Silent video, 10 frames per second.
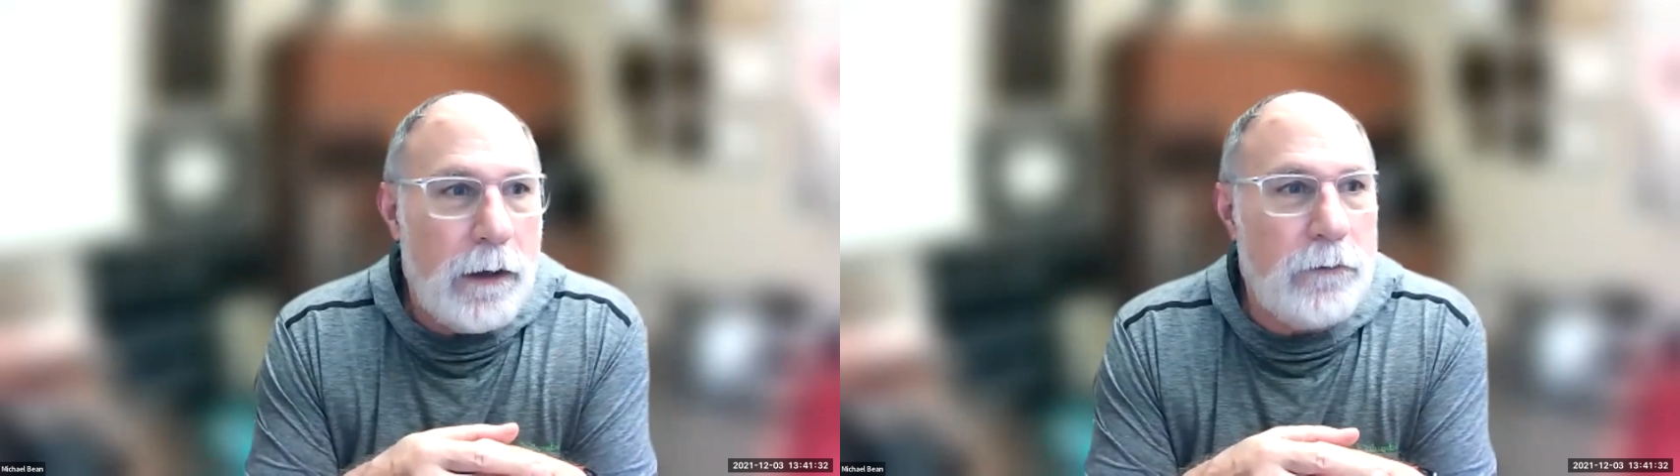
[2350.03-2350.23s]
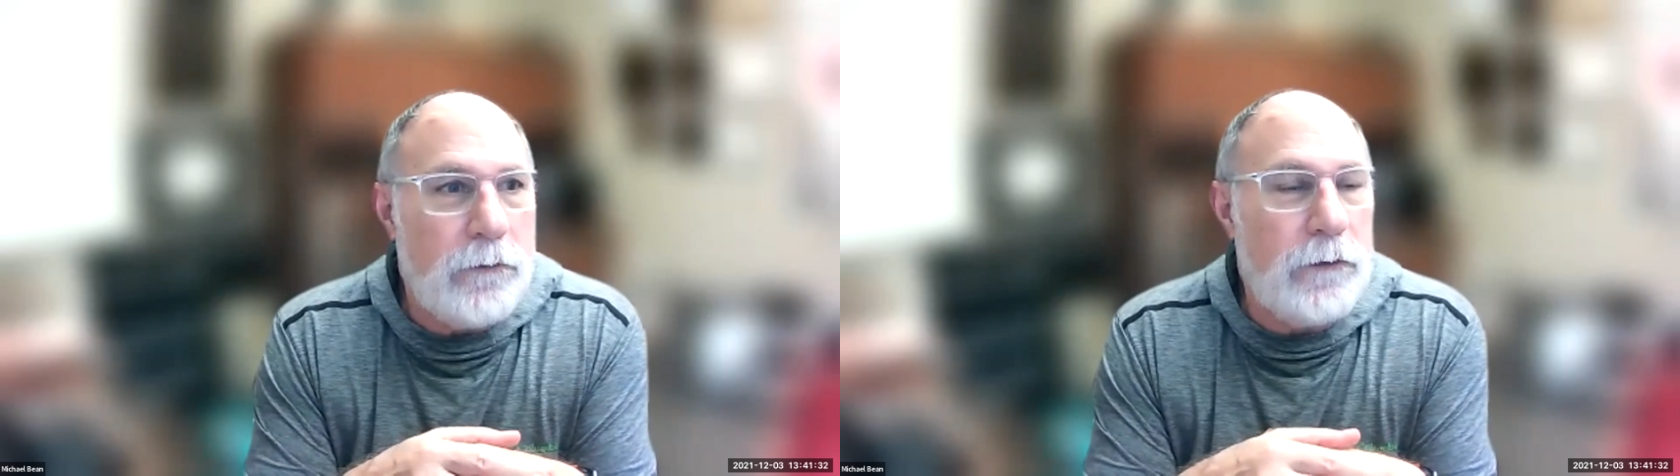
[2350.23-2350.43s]

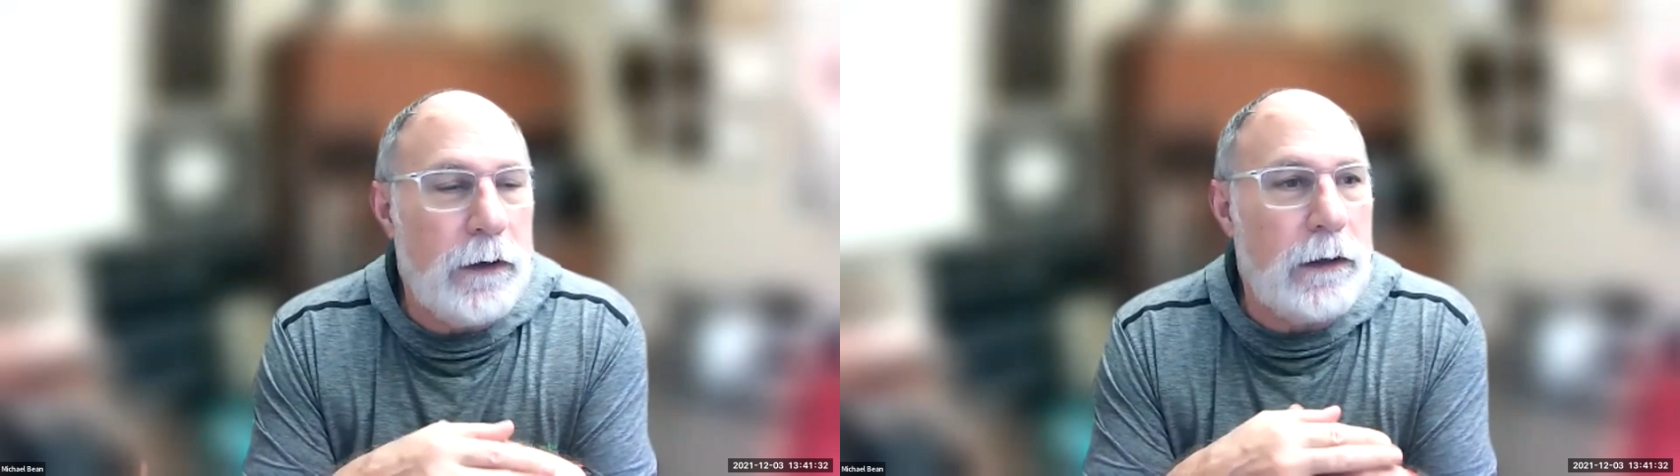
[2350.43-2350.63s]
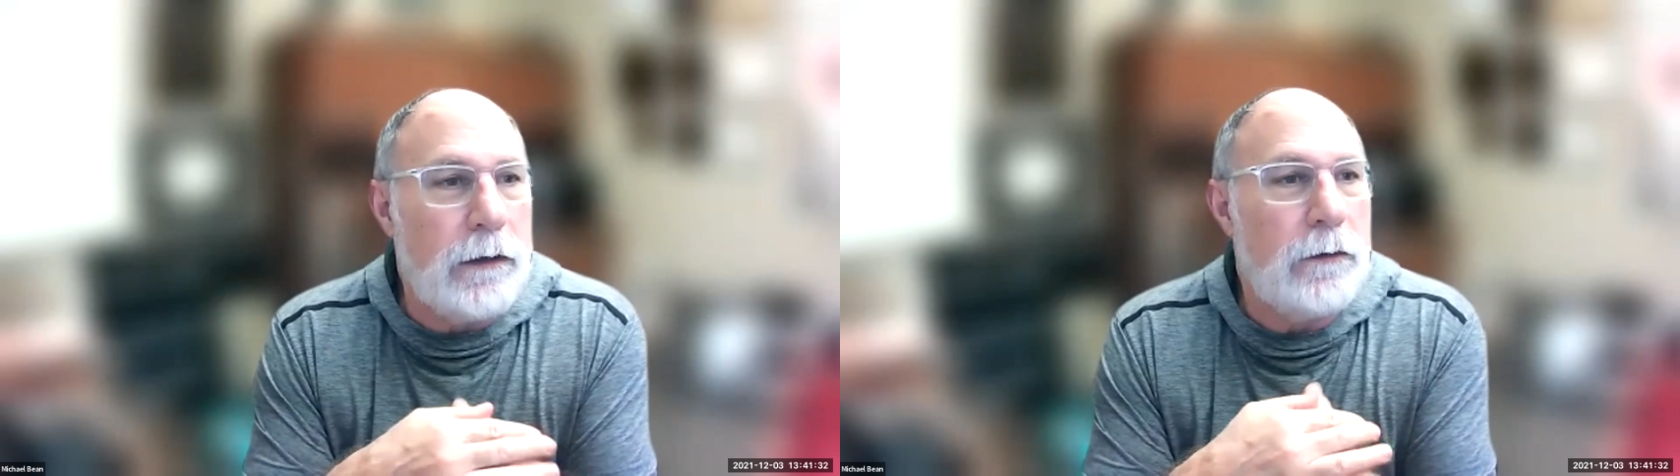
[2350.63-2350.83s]

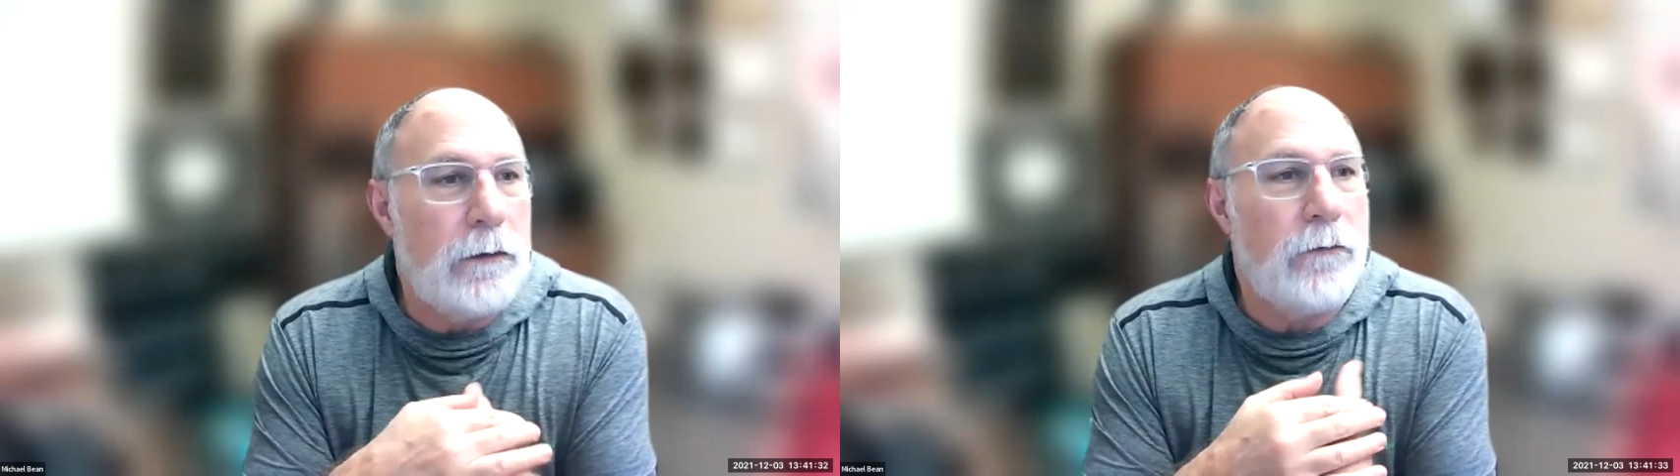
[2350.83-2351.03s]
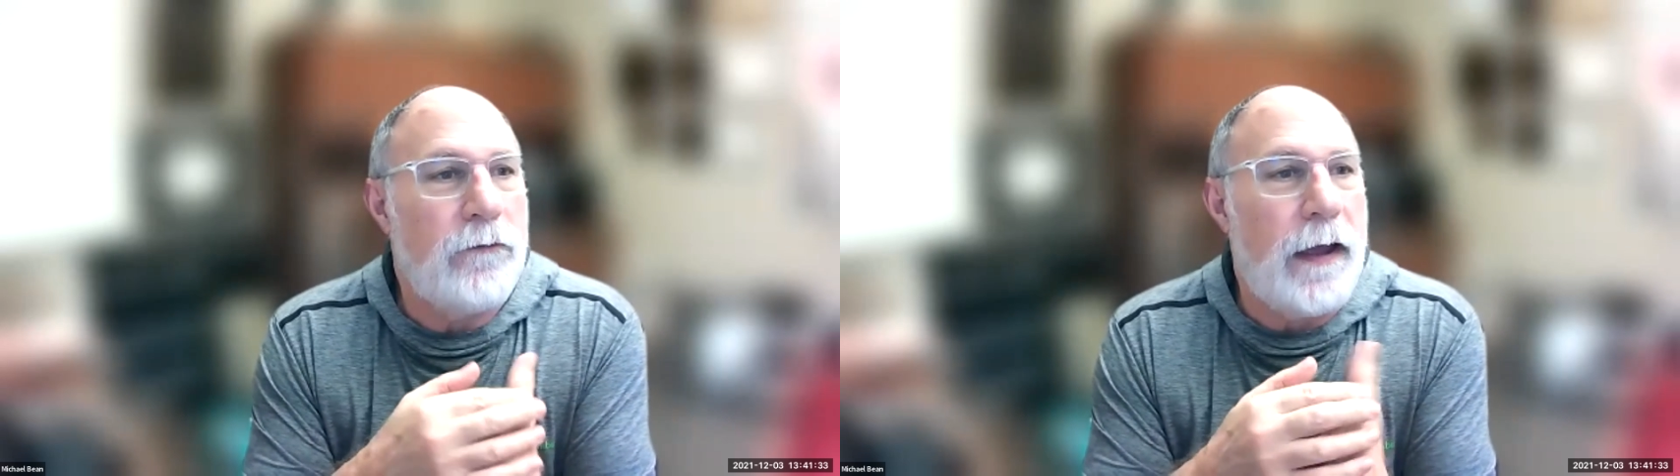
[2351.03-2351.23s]
sticking to
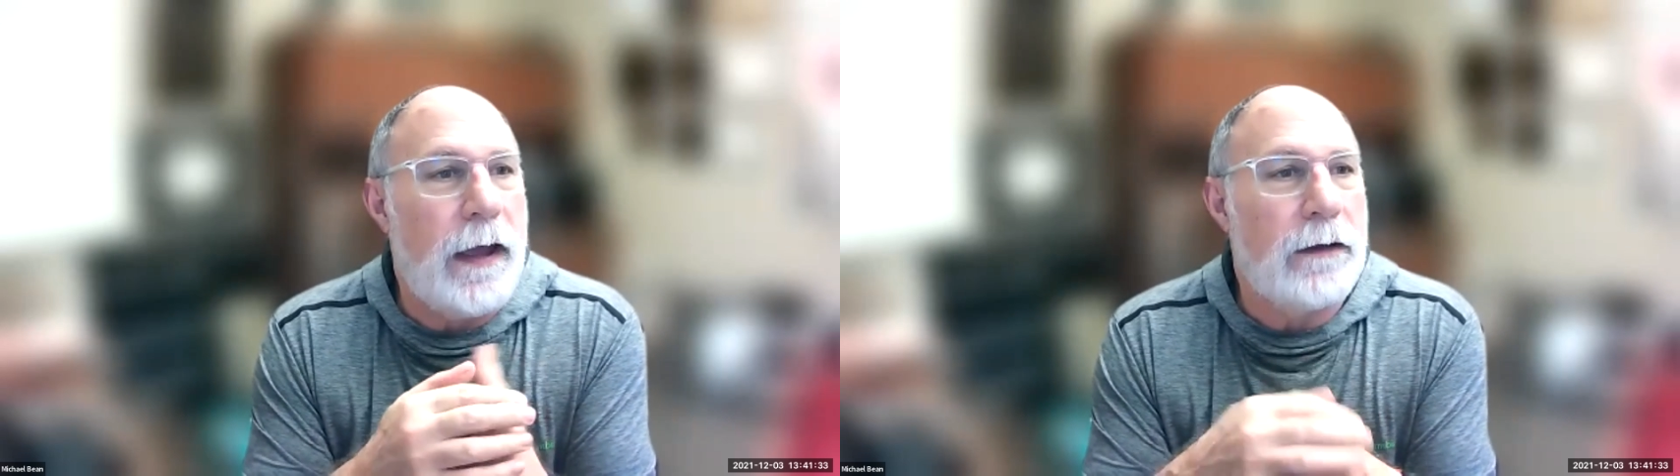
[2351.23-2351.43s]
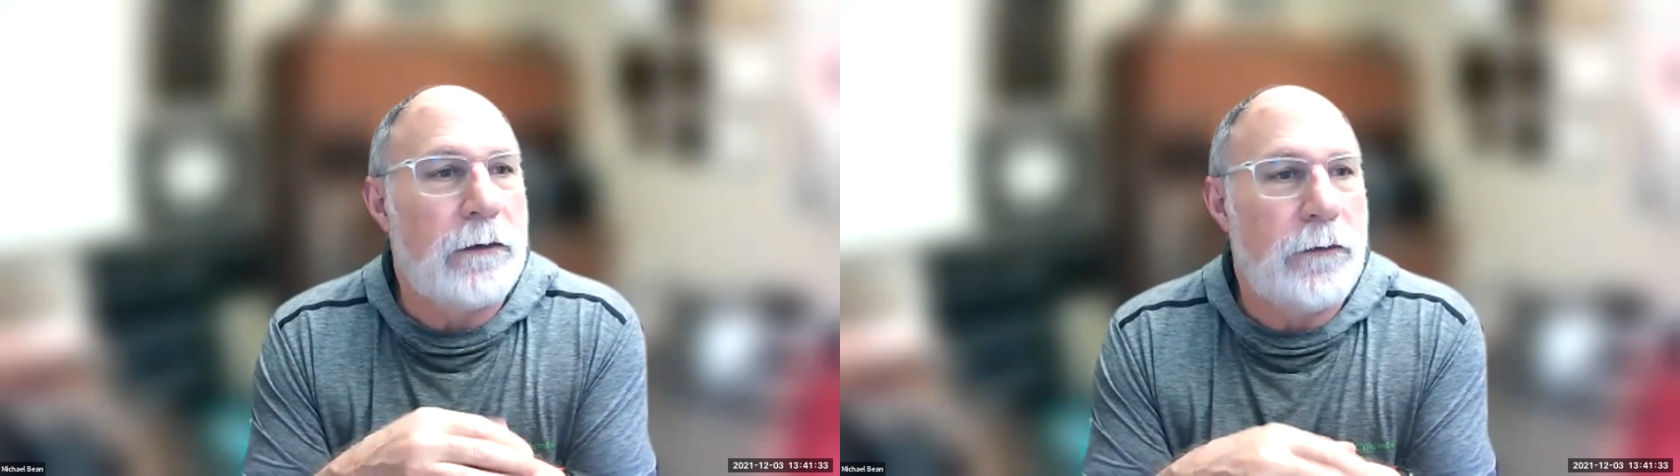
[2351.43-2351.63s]
the
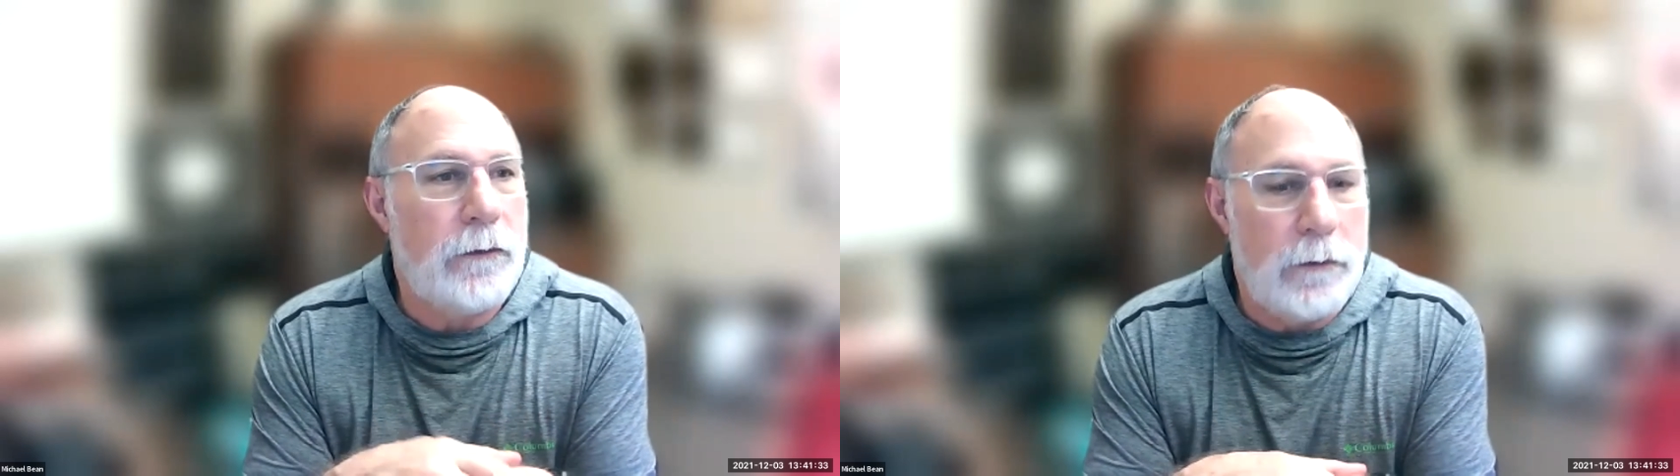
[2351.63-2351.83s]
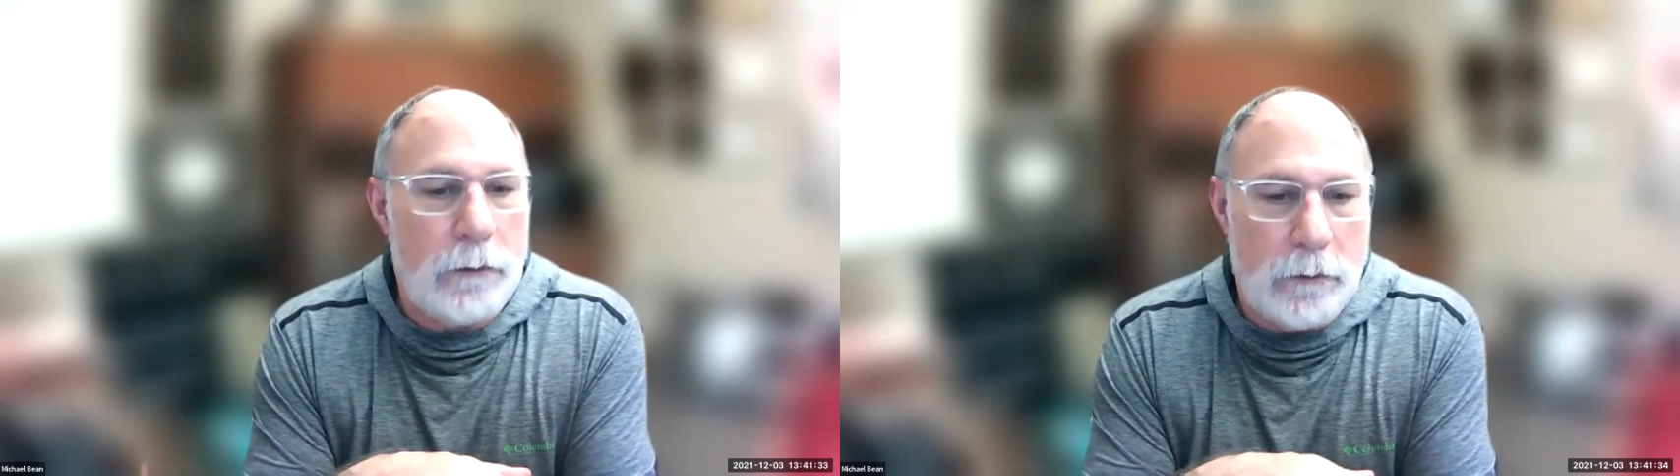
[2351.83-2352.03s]
facts
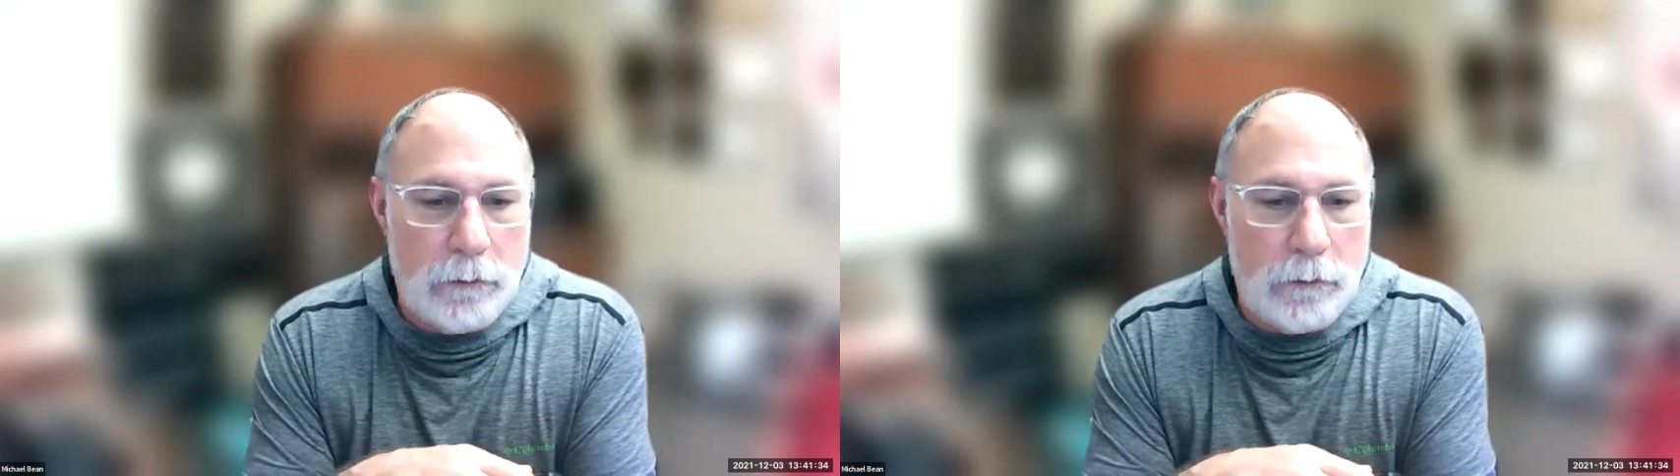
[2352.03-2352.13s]
and